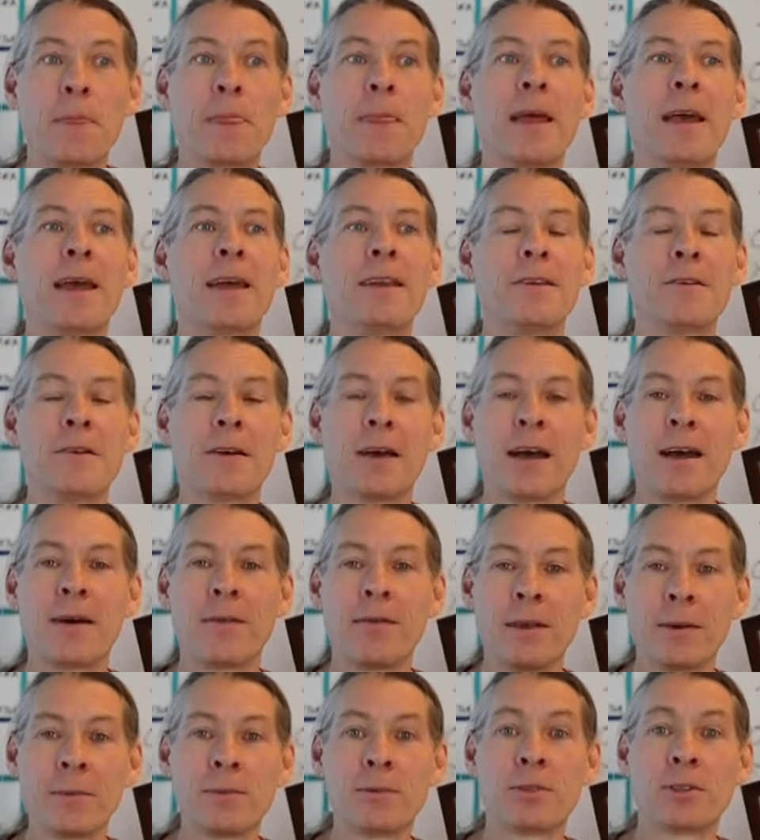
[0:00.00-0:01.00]
And you
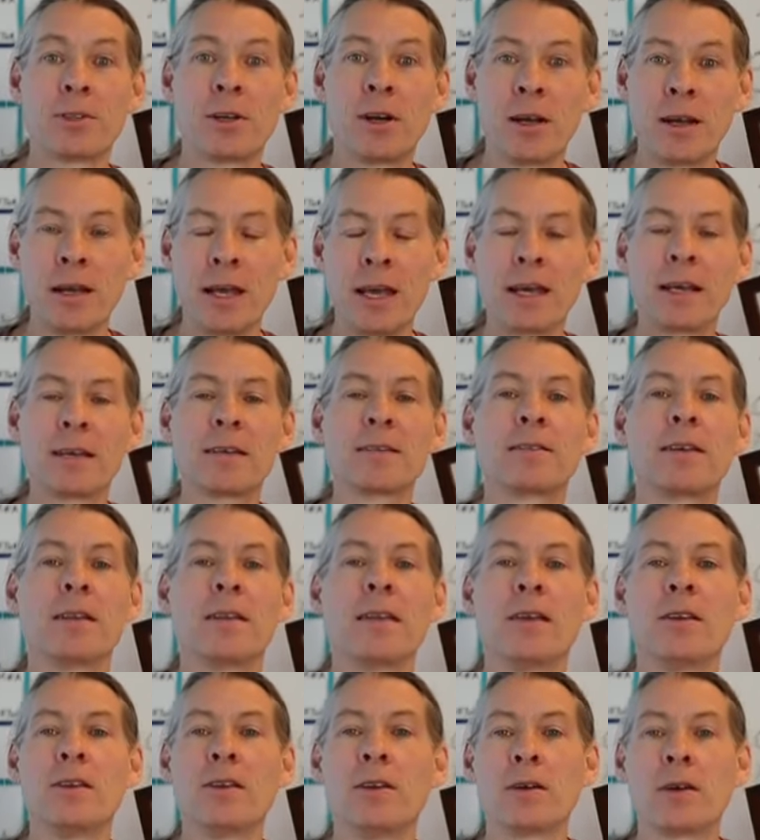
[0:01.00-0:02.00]
have them draw an X.
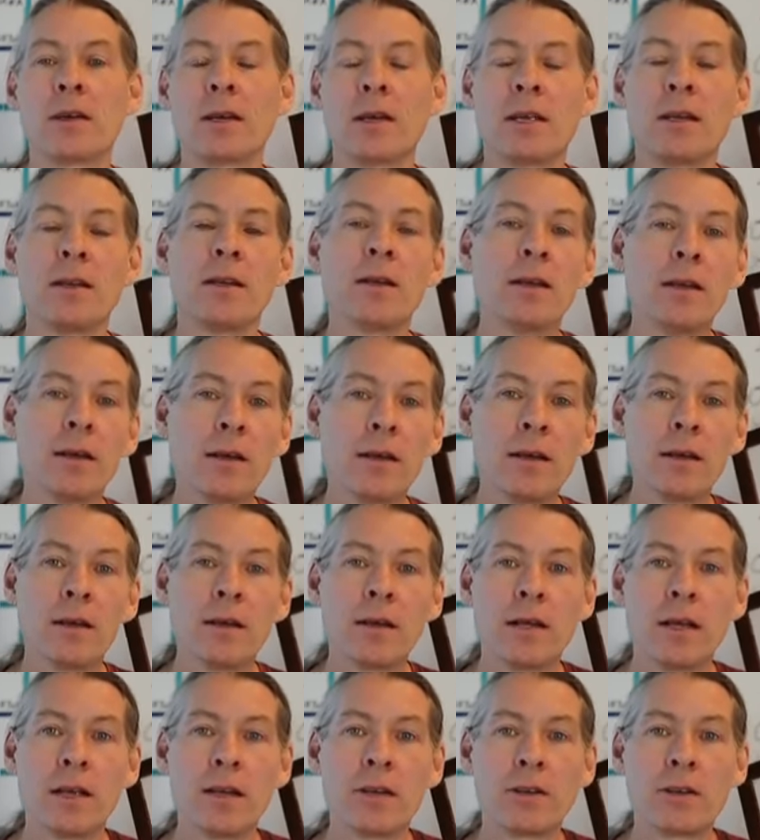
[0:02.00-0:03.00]
And then you can
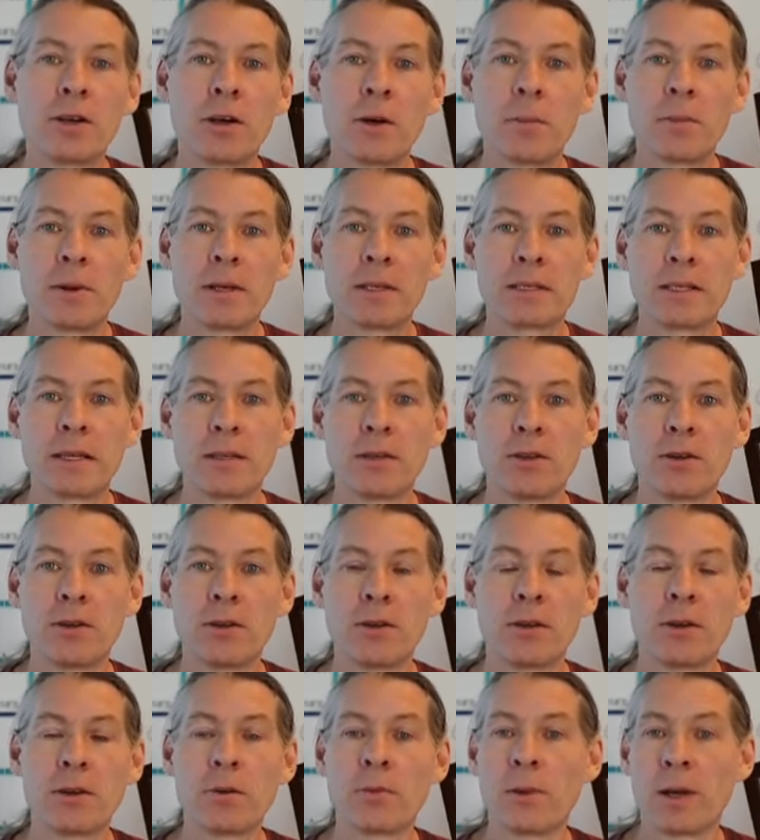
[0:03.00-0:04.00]
interpret, so you'll
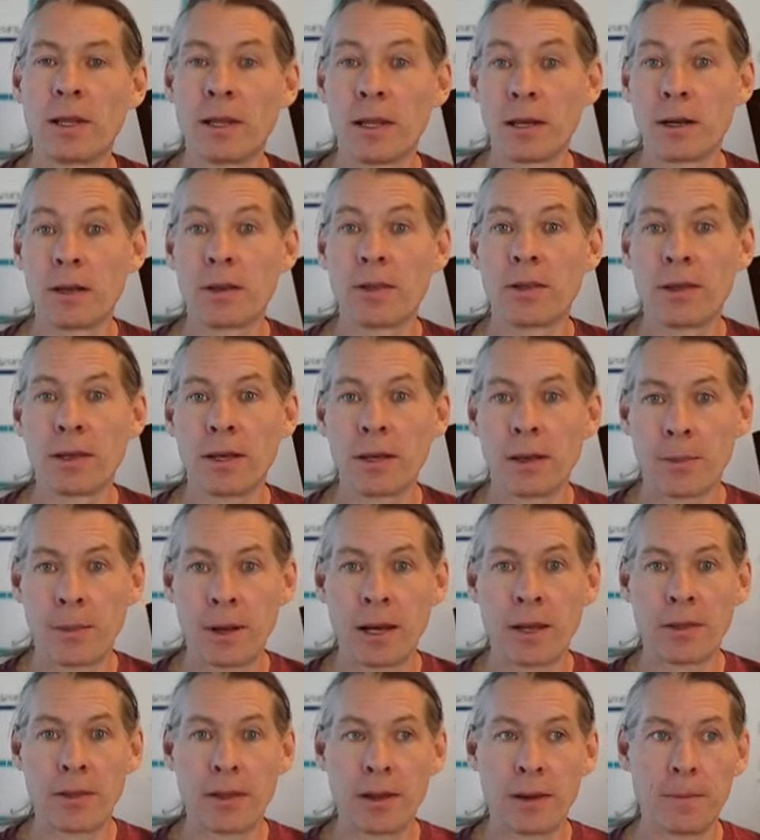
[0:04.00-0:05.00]
learn one little thing
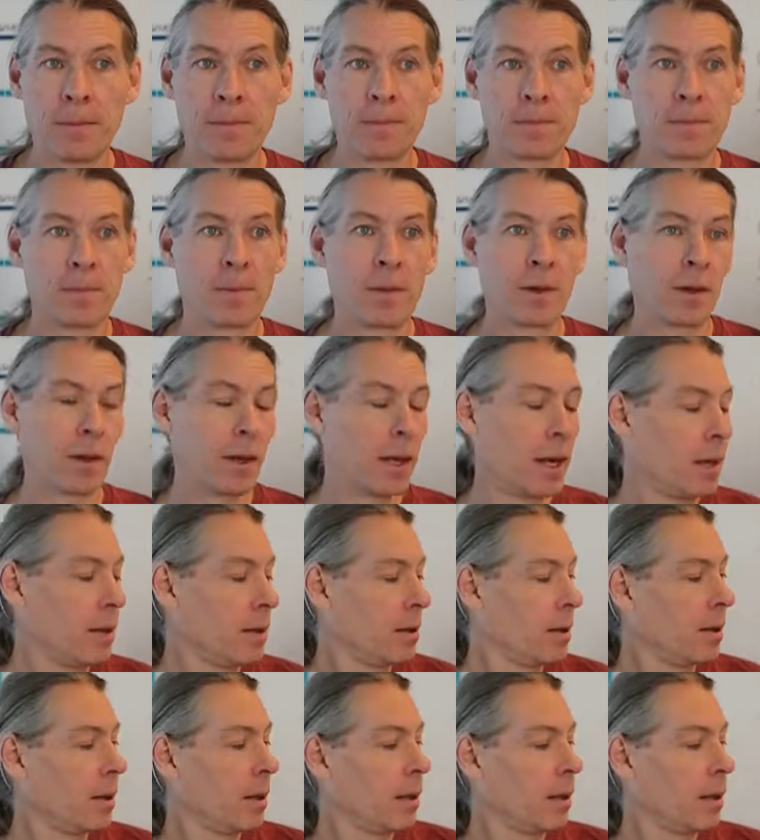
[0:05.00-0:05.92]
about them. Okay?